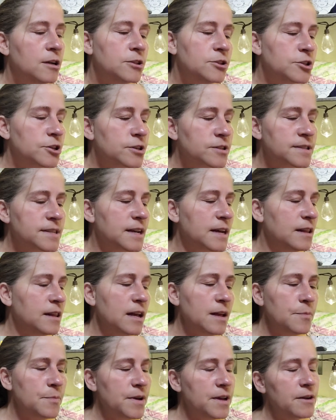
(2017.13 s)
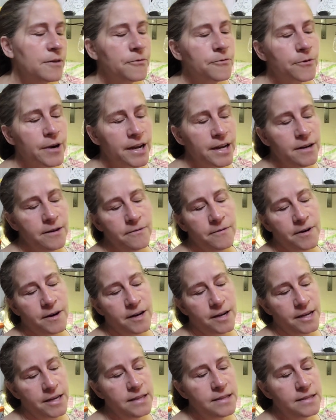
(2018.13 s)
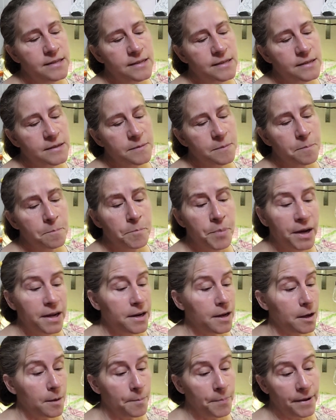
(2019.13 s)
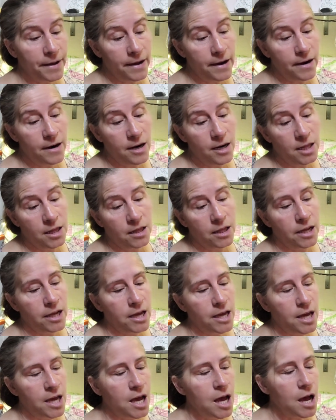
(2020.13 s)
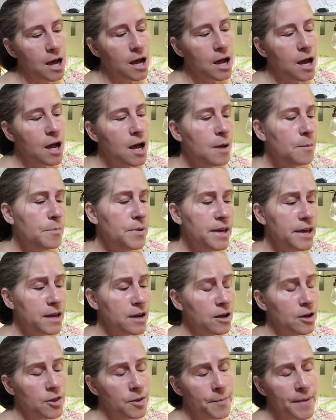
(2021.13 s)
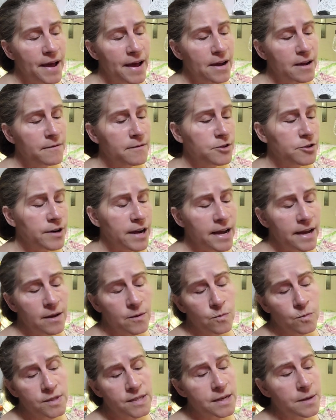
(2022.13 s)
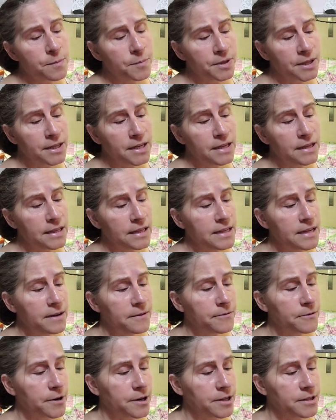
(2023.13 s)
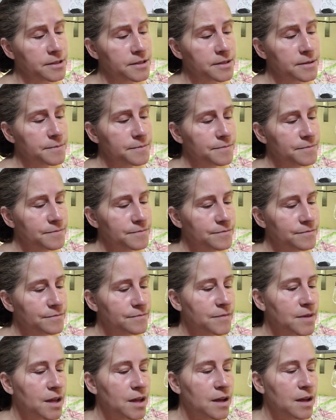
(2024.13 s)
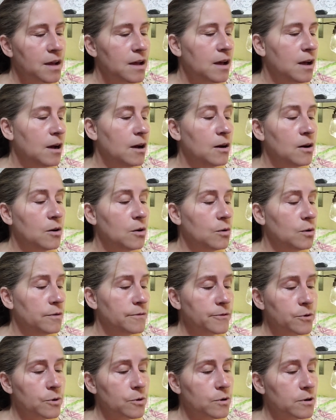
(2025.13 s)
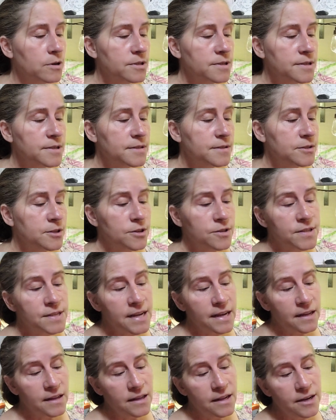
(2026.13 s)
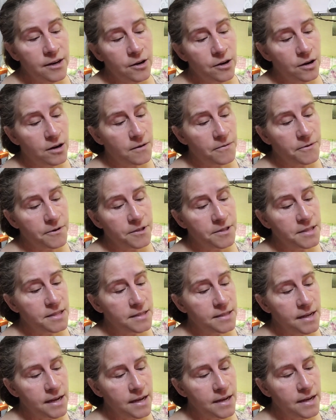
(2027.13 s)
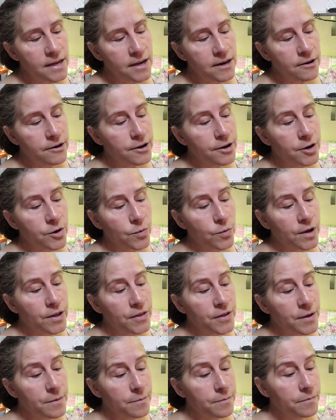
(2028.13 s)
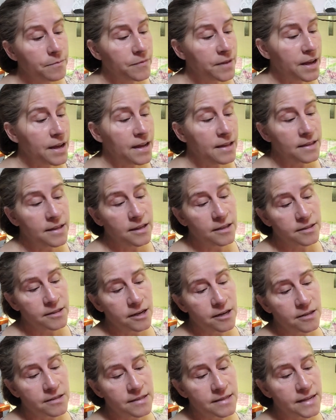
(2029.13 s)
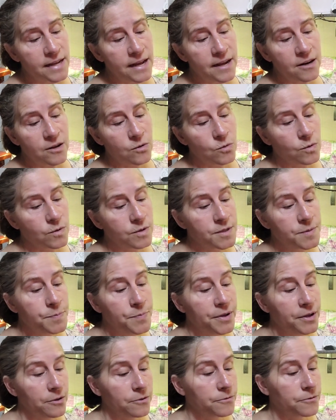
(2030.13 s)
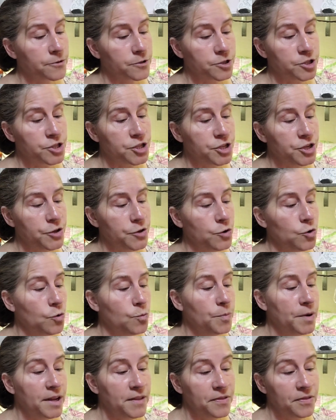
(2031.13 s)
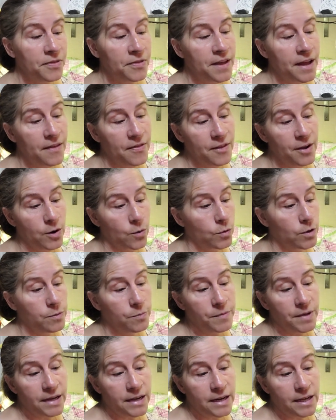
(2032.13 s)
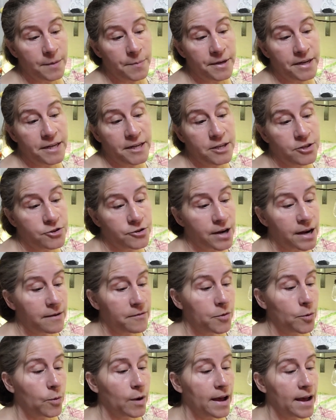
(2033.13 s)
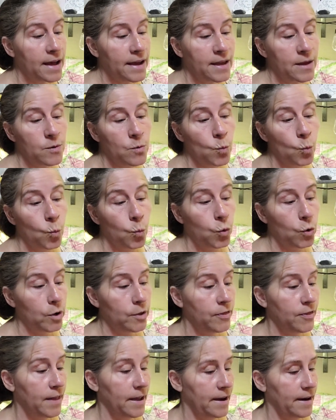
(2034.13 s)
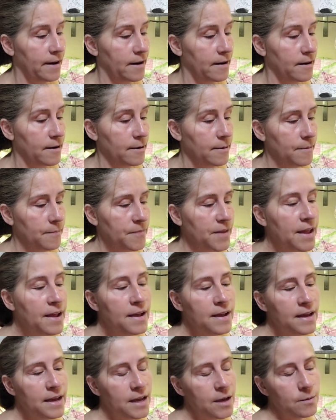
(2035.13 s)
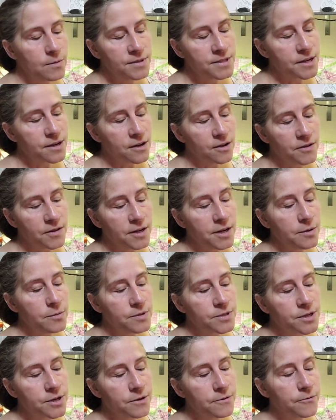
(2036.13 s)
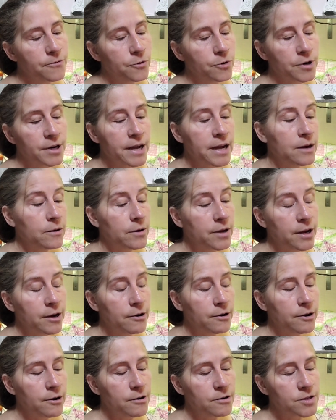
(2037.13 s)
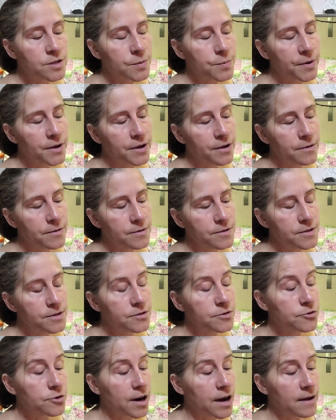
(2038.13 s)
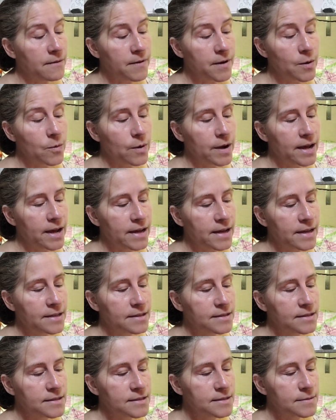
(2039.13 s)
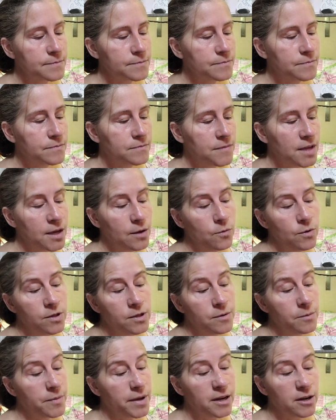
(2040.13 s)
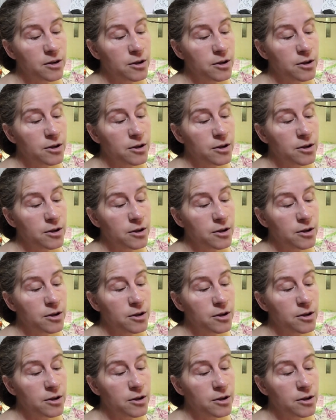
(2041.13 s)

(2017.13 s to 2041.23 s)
Tercel had been afraid of heights, but apparently being on the back of a dragon was completely different. Oh, of course, Tercel had offered to take Harrier with him. Enkildar's saddle was built for two, but then there wouldn't be anybody to drive the wagon, would there? It was all that he was good for now, Harrier supposed, driving wagons. He wouldn't have made a